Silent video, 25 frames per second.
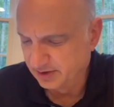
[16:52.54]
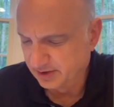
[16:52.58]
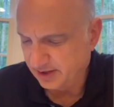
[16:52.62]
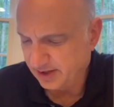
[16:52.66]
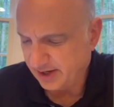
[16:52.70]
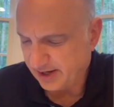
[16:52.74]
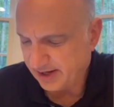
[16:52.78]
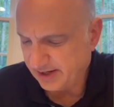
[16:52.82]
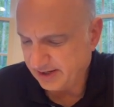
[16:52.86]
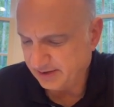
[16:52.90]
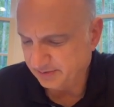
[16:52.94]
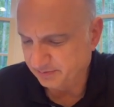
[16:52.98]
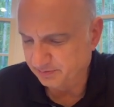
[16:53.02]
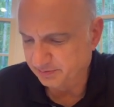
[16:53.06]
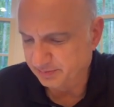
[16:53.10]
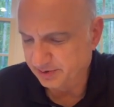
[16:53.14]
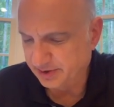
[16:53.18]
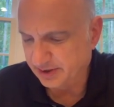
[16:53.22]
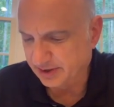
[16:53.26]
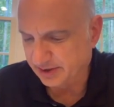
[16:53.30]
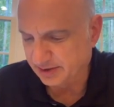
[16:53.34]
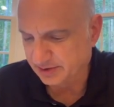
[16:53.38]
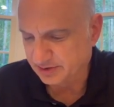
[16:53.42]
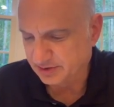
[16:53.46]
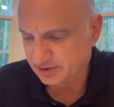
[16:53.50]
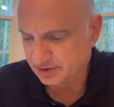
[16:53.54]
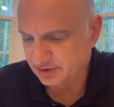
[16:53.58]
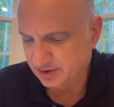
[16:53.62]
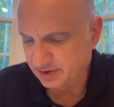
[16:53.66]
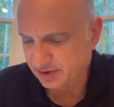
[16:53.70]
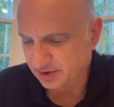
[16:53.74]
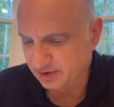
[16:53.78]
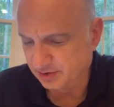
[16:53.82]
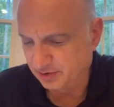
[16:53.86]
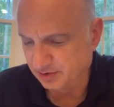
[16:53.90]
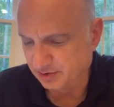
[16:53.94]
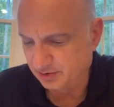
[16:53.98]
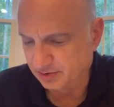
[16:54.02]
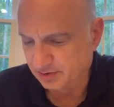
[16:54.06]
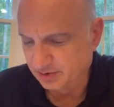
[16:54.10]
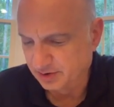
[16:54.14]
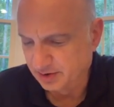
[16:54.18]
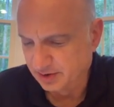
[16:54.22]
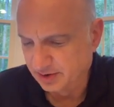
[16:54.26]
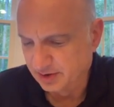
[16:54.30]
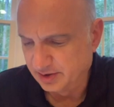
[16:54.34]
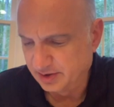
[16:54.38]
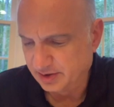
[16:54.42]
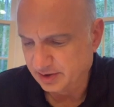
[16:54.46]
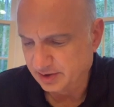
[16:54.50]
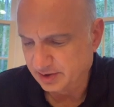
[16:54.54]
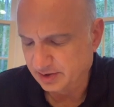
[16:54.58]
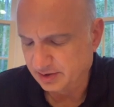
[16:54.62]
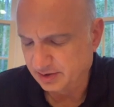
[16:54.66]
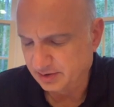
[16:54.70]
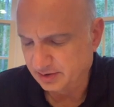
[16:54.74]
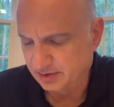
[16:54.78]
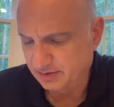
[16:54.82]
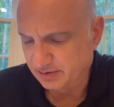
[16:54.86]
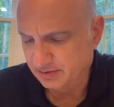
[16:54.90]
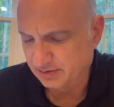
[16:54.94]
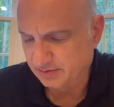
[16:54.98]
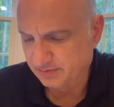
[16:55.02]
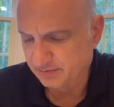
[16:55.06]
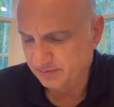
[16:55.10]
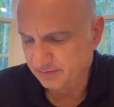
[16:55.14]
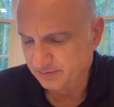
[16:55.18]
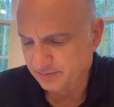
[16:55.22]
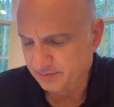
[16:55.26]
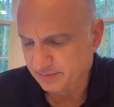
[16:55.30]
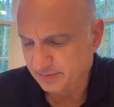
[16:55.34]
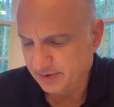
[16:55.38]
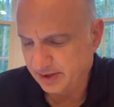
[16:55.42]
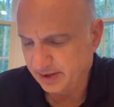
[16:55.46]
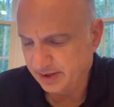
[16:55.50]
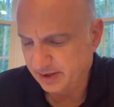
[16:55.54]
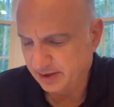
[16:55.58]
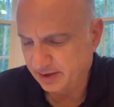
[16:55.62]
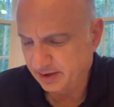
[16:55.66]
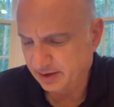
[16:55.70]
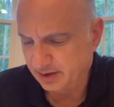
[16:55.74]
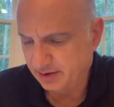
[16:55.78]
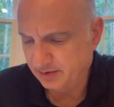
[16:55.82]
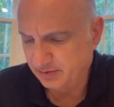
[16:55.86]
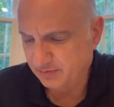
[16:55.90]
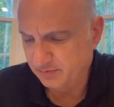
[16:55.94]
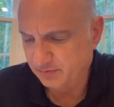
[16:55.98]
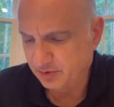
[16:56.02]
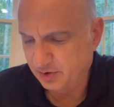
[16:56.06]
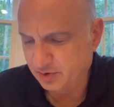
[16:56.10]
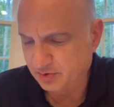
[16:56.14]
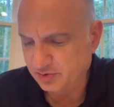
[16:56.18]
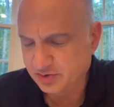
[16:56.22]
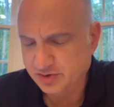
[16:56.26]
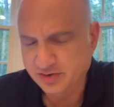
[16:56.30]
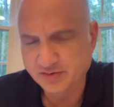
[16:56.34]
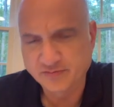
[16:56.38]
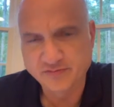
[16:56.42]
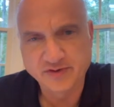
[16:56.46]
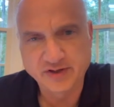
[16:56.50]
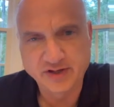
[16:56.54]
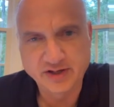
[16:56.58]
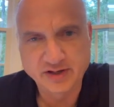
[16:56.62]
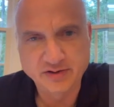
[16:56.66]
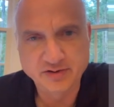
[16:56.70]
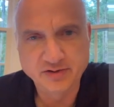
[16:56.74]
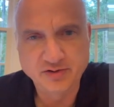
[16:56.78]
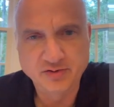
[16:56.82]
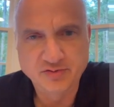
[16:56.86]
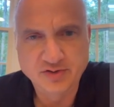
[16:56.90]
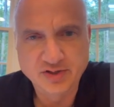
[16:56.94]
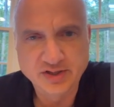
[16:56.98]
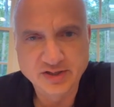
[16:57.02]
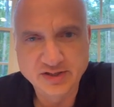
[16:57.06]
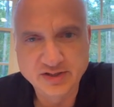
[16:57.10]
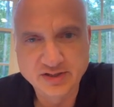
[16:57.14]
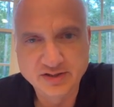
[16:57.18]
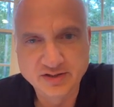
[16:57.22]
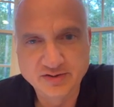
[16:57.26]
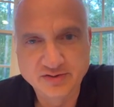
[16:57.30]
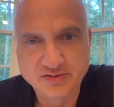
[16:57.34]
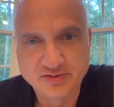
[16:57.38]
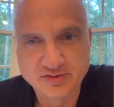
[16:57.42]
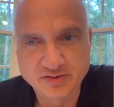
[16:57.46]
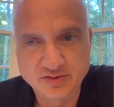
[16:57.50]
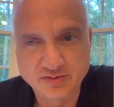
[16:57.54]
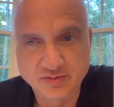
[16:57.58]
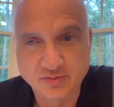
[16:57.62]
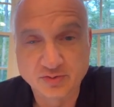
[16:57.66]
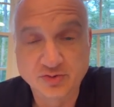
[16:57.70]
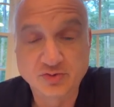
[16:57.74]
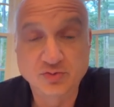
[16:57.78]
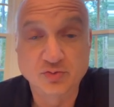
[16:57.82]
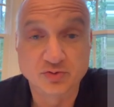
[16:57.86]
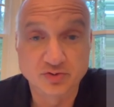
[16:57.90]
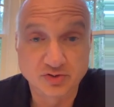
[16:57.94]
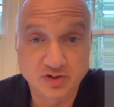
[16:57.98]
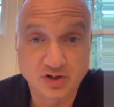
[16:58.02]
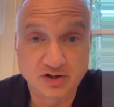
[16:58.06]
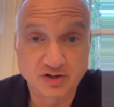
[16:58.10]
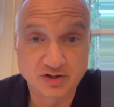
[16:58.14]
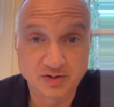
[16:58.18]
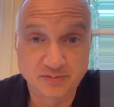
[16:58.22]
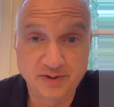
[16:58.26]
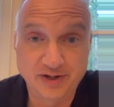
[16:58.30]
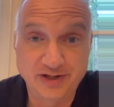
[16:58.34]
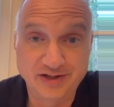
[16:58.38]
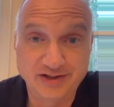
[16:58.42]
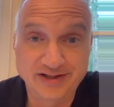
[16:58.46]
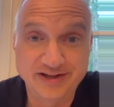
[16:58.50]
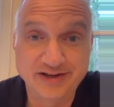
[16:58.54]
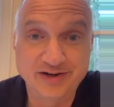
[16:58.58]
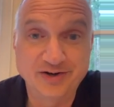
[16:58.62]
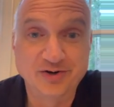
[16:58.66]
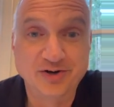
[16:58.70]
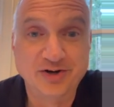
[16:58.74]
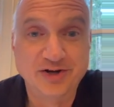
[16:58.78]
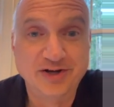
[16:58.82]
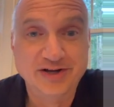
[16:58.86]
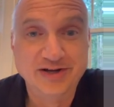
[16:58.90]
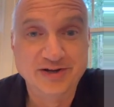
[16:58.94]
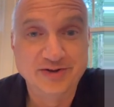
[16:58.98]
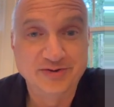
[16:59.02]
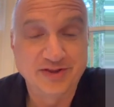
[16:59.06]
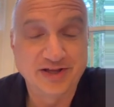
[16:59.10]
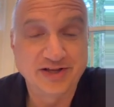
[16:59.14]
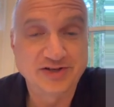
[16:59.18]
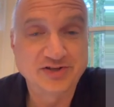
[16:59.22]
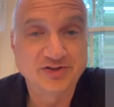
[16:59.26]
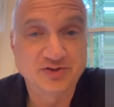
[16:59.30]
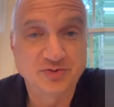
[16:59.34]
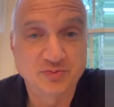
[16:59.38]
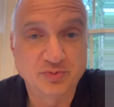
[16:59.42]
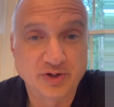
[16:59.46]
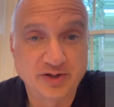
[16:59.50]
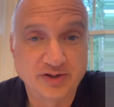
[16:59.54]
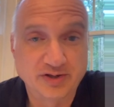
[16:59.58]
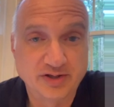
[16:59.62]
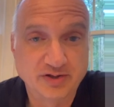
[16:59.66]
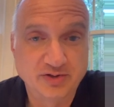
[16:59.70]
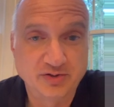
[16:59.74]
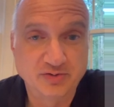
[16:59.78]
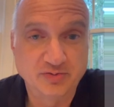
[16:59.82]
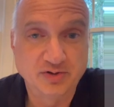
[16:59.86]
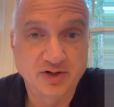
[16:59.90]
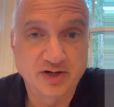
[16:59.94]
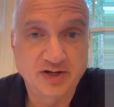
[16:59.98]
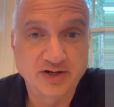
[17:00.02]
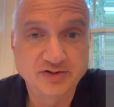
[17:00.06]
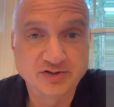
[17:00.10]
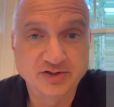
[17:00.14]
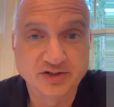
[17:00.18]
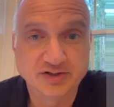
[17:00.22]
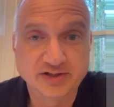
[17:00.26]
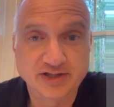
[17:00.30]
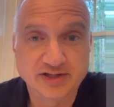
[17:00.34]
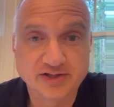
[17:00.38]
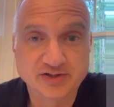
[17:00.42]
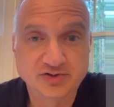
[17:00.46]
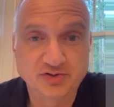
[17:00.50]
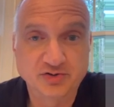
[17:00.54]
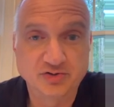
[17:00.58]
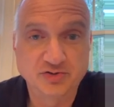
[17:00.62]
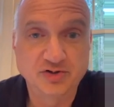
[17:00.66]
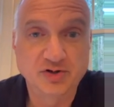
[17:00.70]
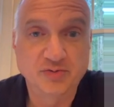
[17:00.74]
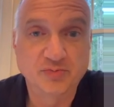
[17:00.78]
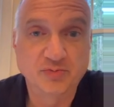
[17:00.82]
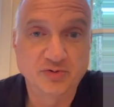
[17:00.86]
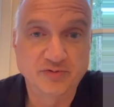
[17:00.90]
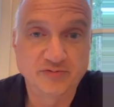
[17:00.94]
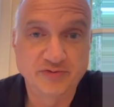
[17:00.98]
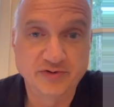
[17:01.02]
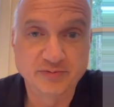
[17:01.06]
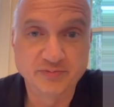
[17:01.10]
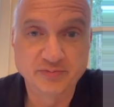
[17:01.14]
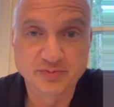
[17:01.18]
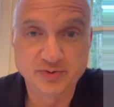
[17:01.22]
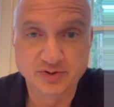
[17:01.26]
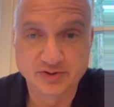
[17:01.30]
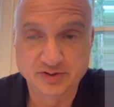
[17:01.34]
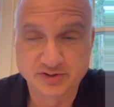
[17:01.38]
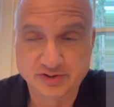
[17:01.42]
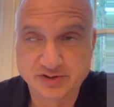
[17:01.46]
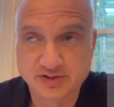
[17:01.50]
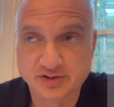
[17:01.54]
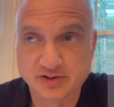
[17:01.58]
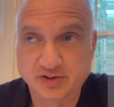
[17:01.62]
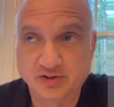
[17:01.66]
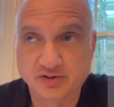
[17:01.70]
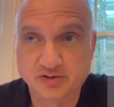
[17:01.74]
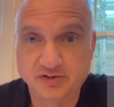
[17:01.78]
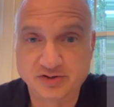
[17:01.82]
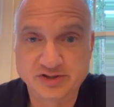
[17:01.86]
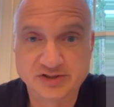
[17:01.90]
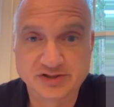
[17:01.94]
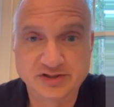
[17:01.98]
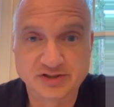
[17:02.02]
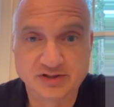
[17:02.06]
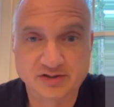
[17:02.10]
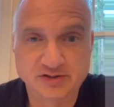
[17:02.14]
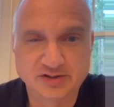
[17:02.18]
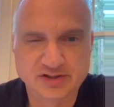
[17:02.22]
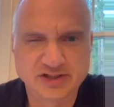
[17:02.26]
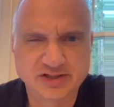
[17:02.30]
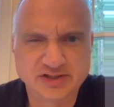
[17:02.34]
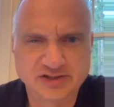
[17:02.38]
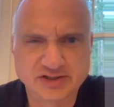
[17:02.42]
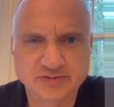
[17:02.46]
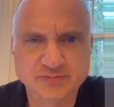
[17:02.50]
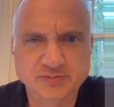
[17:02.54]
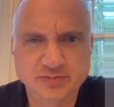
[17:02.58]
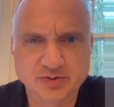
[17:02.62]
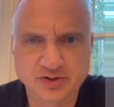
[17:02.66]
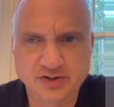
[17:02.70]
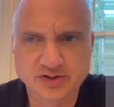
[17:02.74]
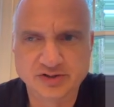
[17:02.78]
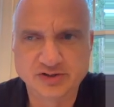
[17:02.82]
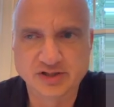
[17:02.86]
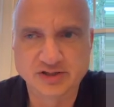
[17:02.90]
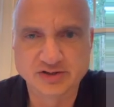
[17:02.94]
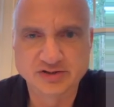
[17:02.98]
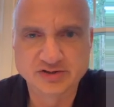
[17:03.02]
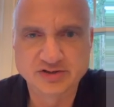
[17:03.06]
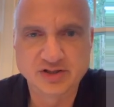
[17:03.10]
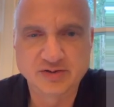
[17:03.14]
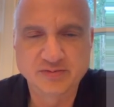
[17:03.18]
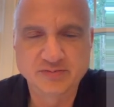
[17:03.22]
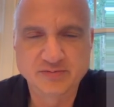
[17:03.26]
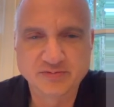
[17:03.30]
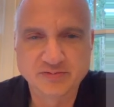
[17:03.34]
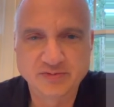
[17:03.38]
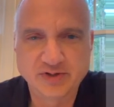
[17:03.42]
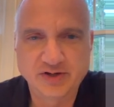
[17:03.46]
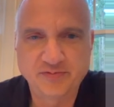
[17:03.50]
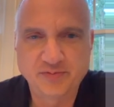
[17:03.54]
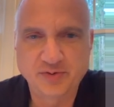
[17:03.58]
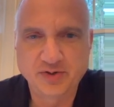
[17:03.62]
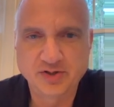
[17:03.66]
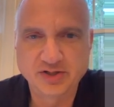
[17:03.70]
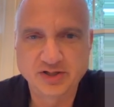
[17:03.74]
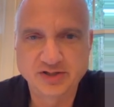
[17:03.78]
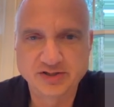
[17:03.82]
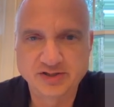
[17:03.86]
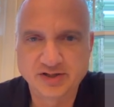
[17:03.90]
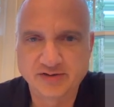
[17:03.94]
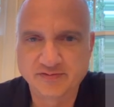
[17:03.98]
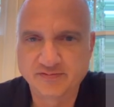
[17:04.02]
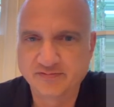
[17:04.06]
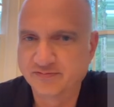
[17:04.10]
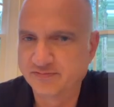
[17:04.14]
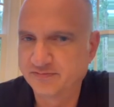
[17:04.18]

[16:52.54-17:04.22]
8 bits here, and most of the LUTs, which we'll talk about later, that's the way they do logic. That's your number of inputs, or 6 inputs. Now, some FPGAs have